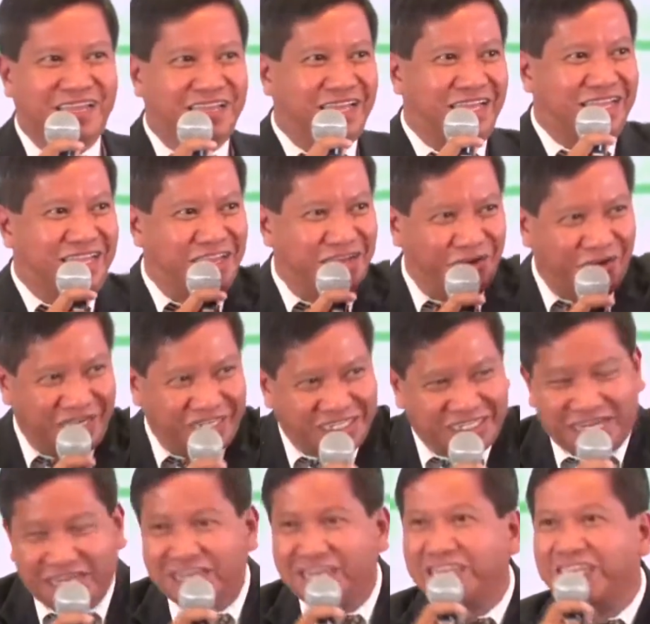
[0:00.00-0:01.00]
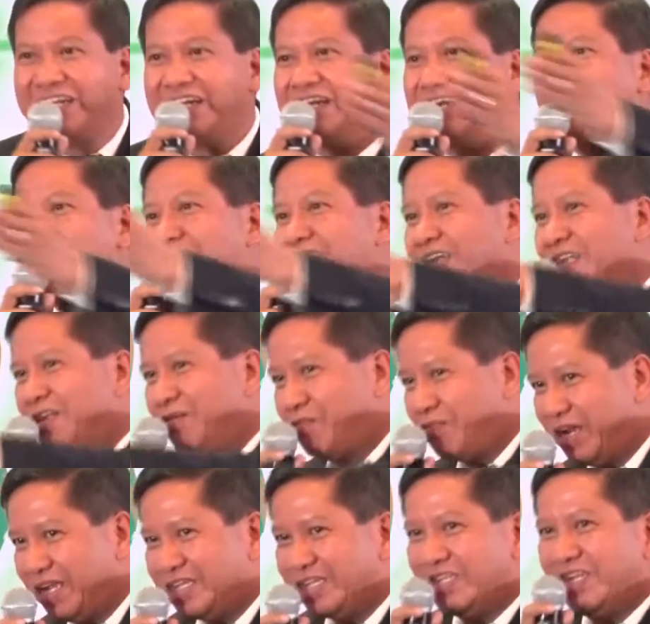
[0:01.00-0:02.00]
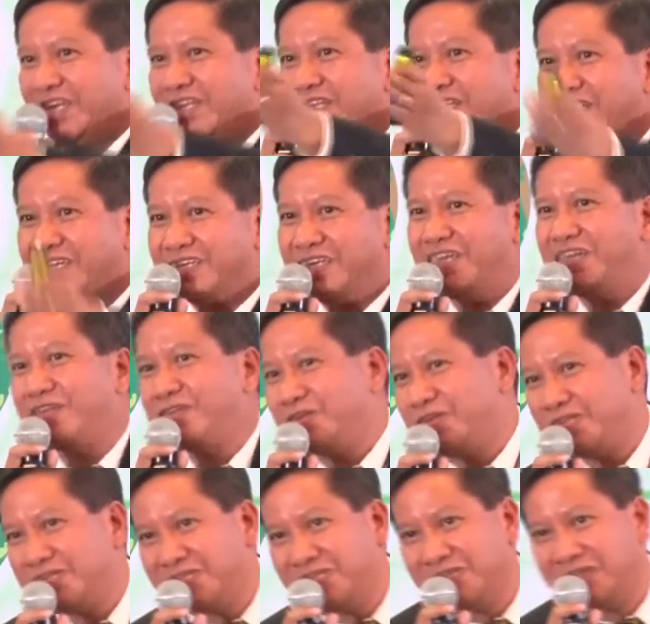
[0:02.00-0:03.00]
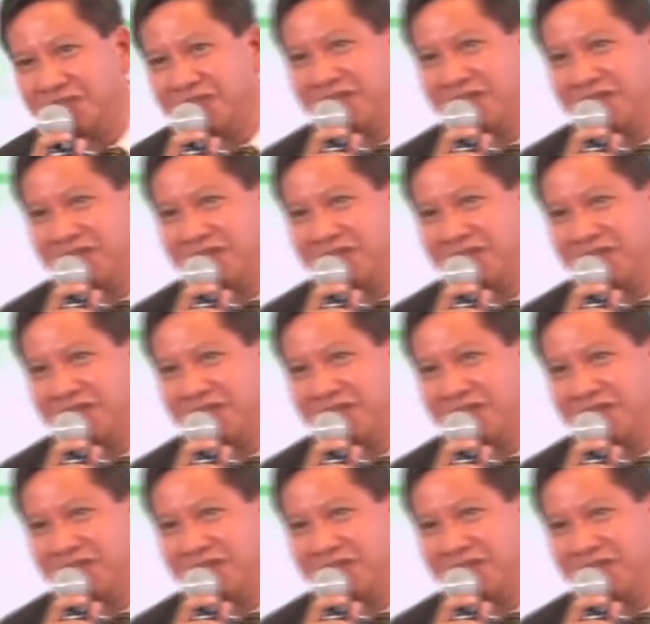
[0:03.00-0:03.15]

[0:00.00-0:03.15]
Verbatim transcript: the DOA secretary, the president, the senators.